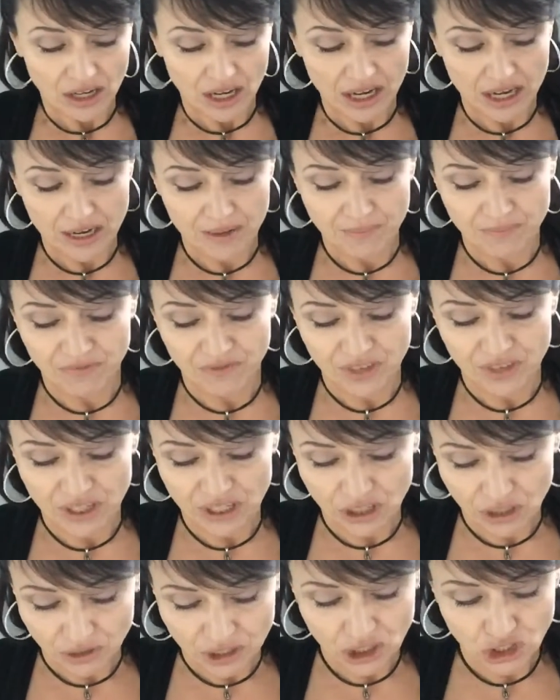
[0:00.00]
um,
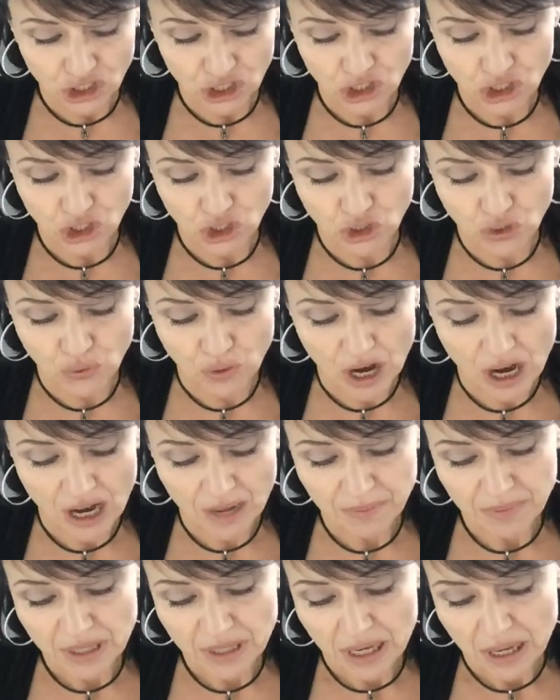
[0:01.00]
video that just
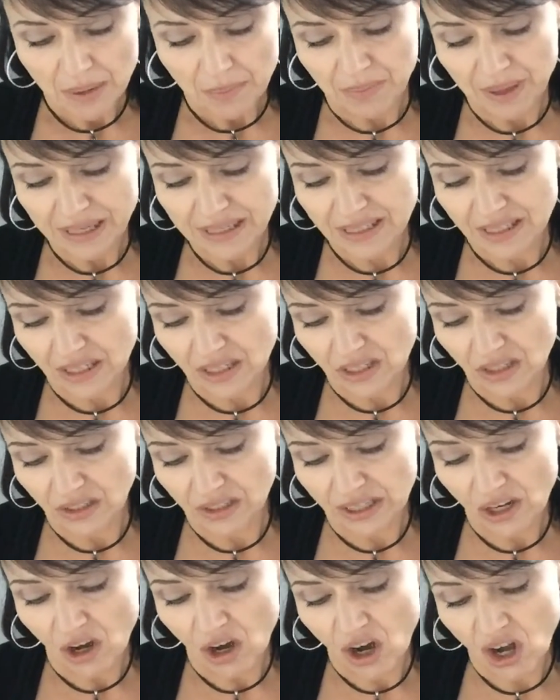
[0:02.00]
dropped.
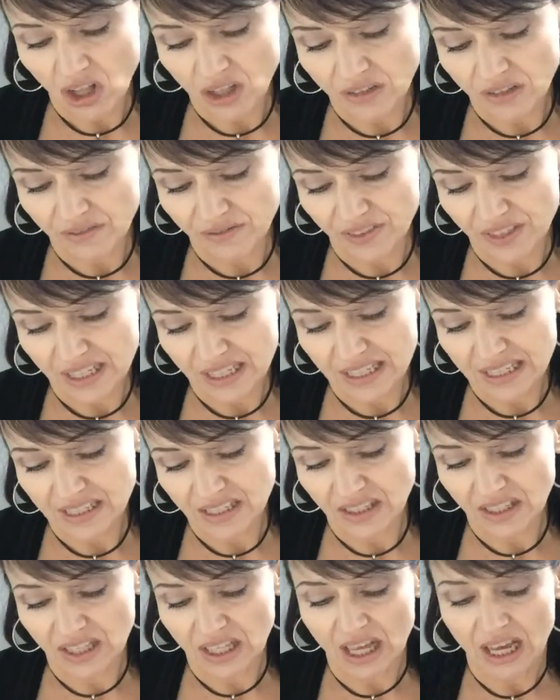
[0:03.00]
Basically, all of these
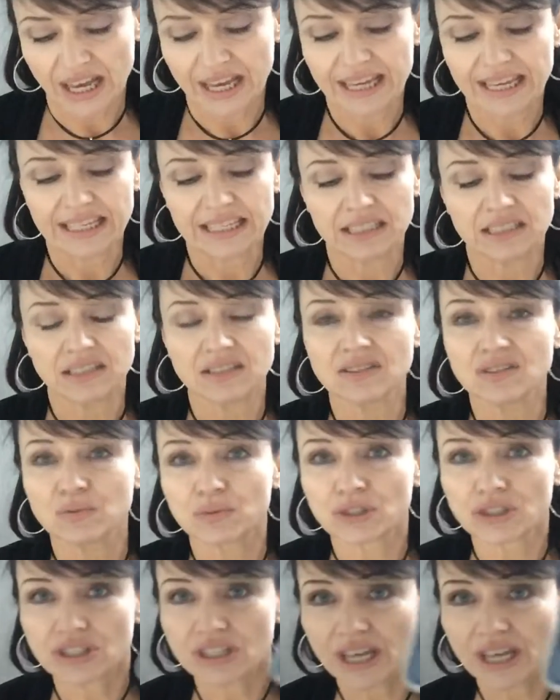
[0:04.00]
lines were